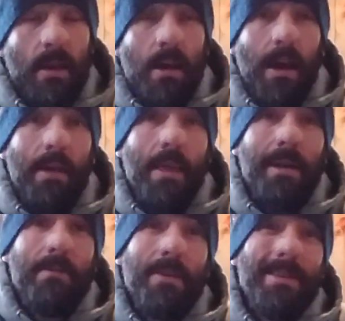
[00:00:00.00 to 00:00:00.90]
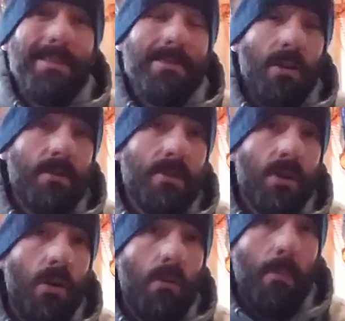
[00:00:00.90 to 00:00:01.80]
And then if it starts to
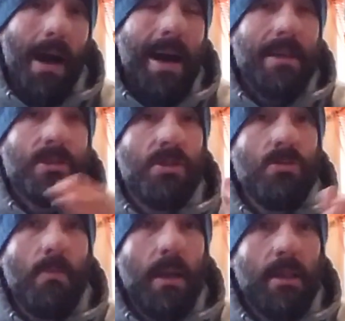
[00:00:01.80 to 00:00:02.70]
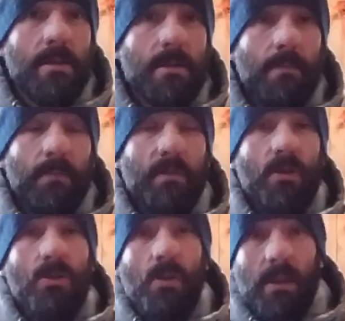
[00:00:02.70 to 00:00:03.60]
go past 2 minutes, if you're
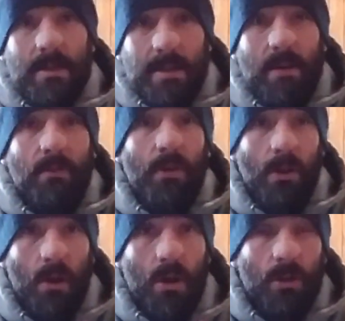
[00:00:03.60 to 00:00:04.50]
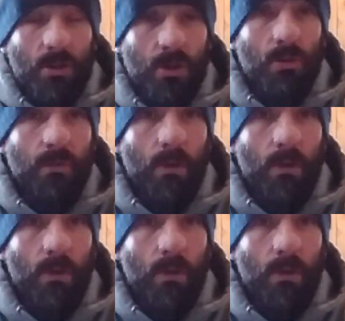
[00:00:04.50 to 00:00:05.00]
doing the set for 2 full